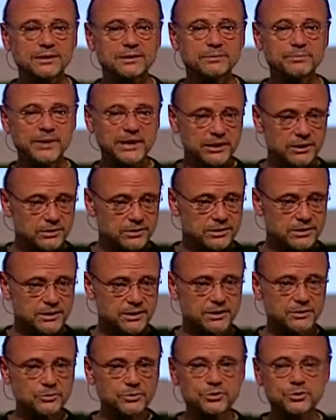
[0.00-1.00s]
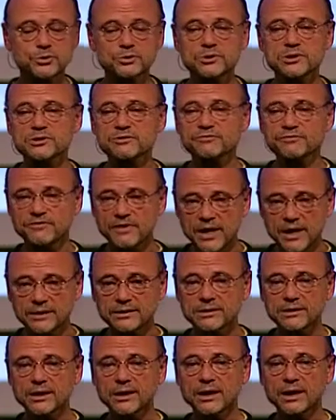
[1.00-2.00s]
the mayoralty, which was
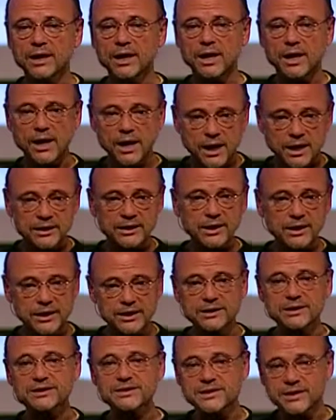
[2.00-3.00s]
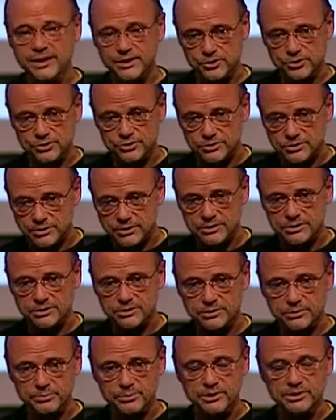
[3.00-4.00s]
fought on architectural and
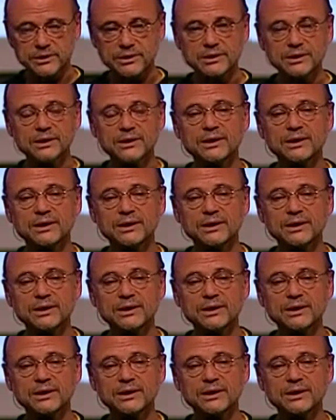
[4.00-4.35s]
urban